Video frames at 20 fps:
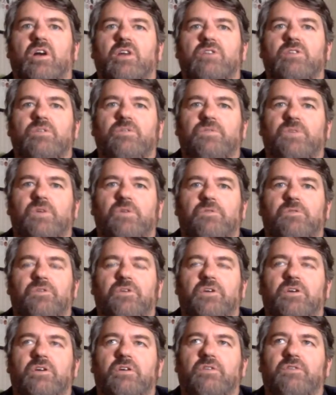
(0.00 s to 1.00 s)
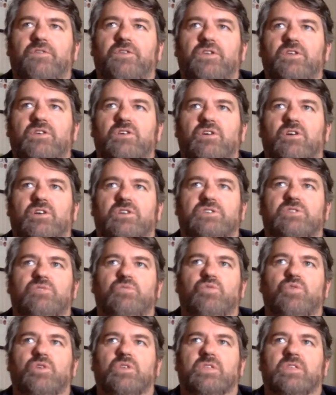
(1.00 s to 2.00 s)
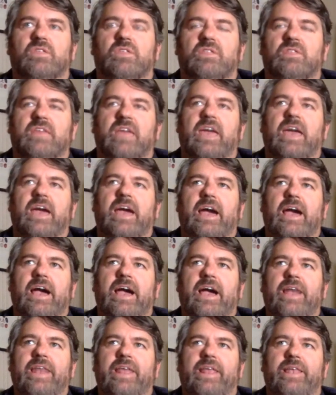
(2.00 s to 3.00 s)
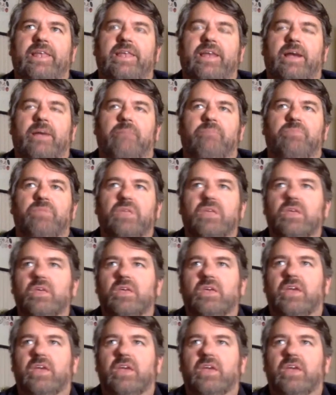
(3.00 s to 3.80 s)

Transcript: I do feel for for you guys who work that hard, and um,